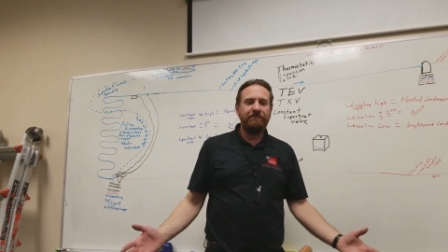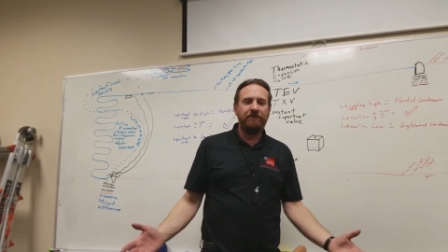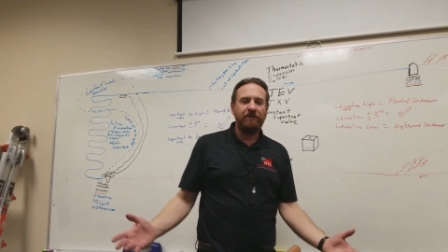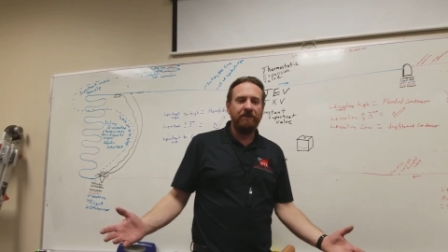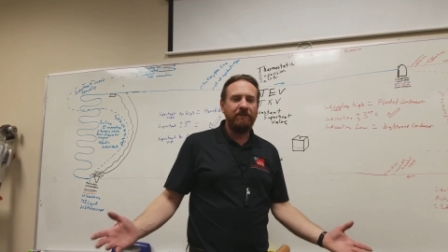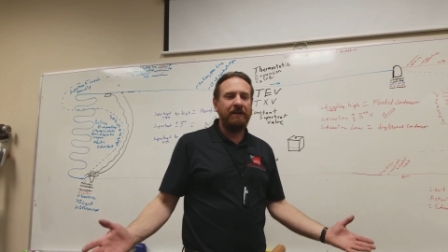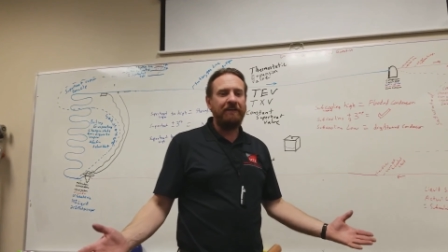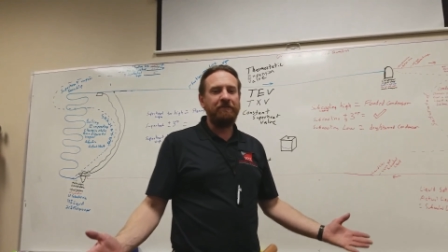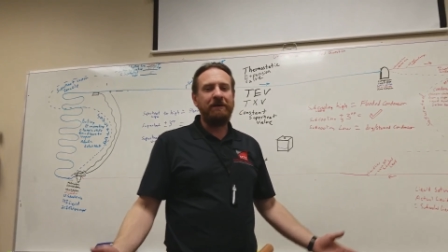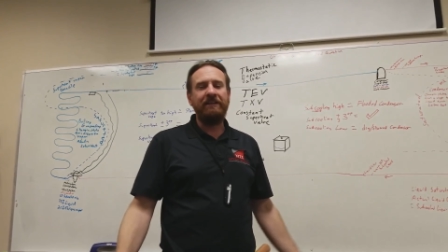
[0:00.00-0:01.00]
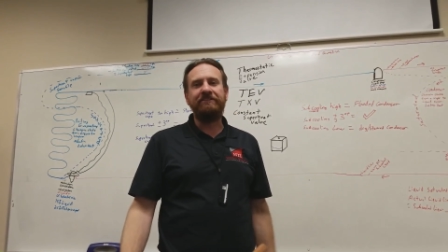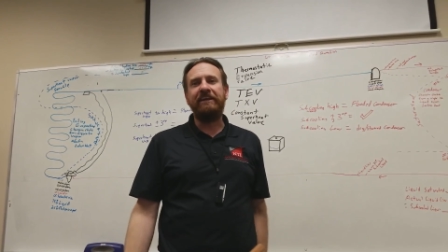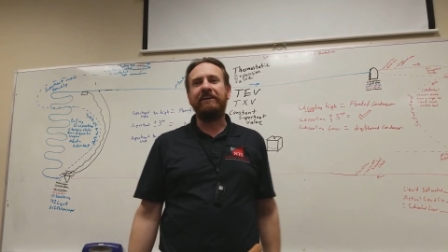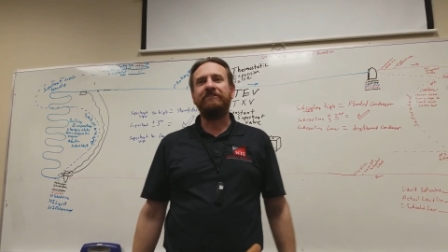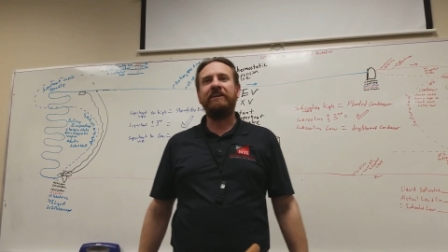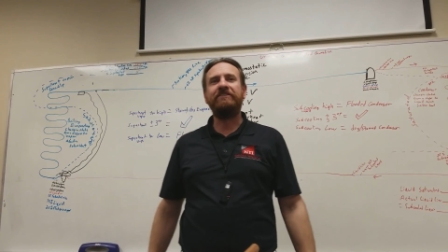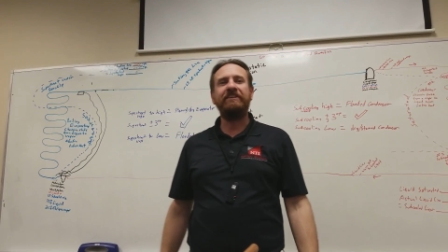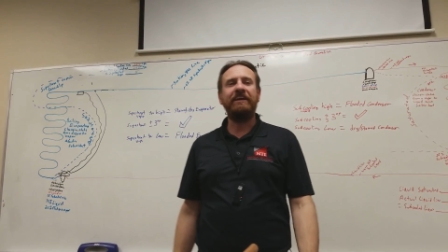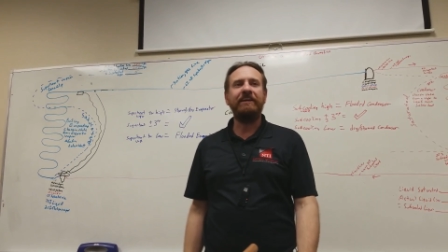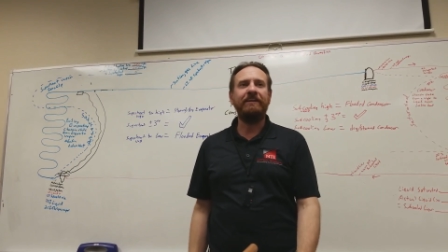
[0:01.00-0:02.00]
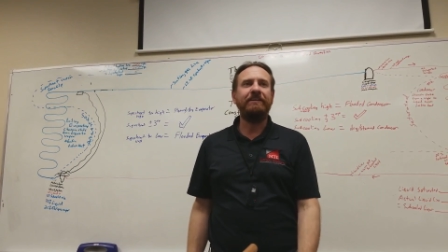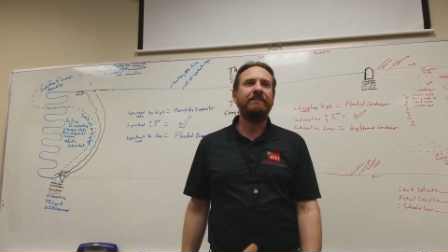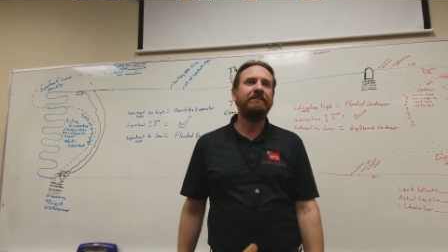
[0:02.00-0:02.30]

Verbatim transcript: for everybody's sake. So let's say